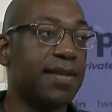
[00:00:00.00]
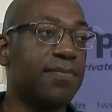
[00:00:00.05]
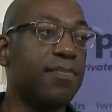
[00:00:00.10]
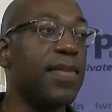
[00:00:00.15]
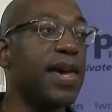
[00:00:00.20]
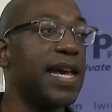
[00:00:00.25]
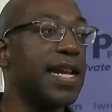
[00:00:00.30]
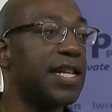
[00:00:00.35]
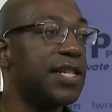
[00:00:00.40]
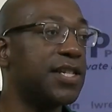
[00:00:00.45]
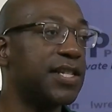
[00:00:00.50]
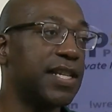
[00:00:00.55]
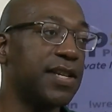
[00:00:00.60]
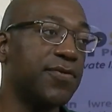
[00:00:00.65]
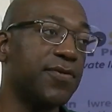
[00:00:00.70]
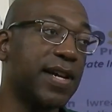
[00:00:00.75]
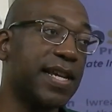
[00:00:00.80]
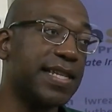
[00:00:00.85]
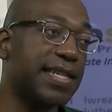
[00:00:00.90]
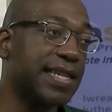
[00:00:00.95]
Managing
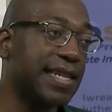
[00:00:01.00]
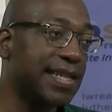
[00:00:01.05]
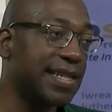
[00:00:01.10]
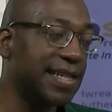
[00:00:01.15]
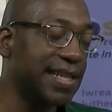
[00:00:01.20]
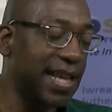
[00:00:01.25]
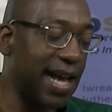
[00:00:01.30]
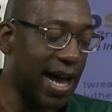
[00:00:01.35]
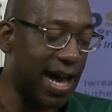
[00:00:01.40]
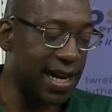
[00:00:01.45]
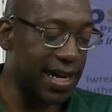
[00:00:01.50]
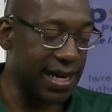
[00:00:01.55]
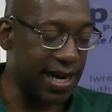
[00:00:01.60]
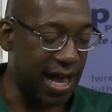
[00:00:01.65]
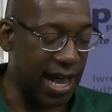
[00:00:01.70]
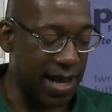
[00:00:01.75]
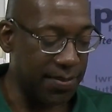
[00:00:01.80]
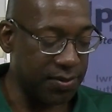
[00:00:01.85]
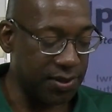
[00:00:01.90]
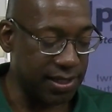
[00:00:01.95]
risk is not an
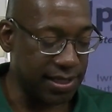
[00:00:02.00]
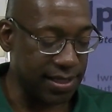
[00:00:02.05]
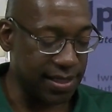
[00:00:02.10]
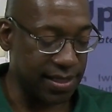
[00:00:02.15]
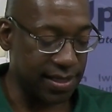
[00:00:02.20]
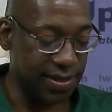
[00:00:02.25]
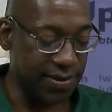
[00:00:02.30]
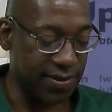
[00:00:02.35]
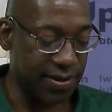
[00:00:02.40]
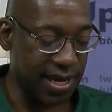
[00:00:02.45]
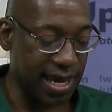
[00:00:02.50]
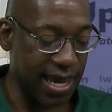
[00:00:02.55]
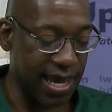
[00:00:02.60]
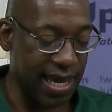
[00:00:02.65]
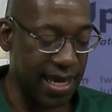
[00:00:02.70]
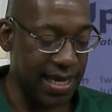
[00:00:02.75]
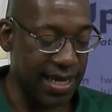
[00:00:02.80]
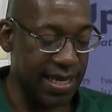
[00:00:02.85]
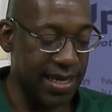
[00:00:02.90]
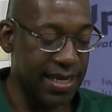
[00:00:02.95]
option,
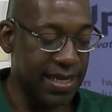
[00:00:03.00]
okay?